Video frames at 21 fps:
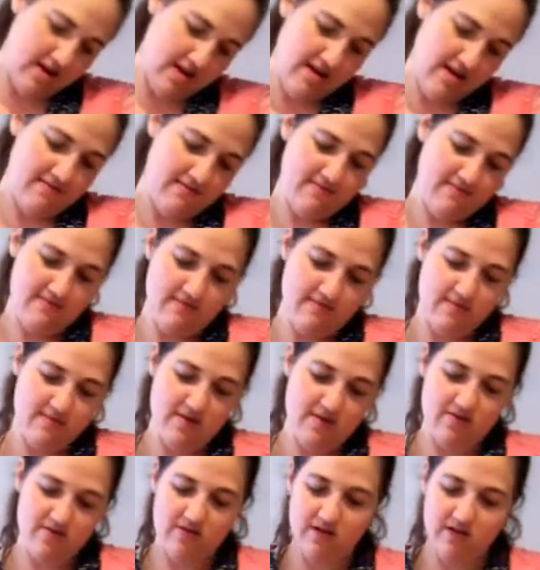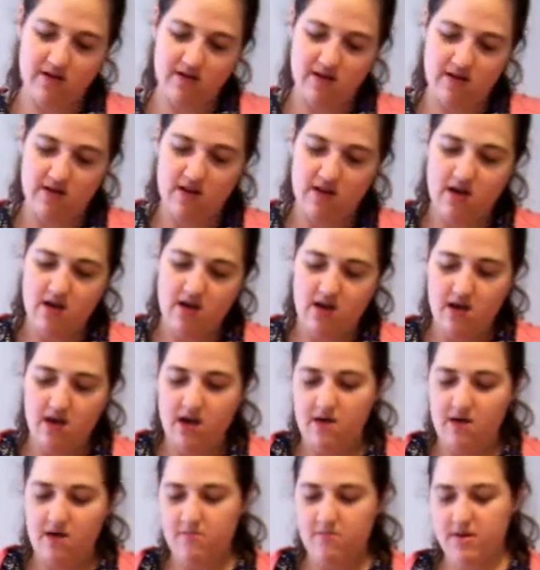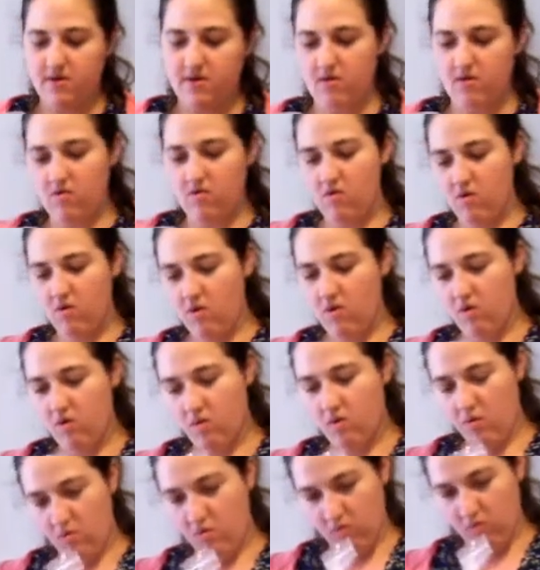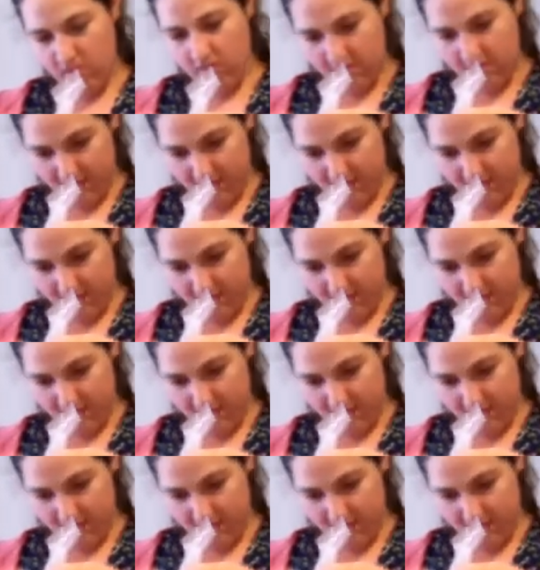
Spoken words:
Okay, I'm gonna try to cut a bigger hole.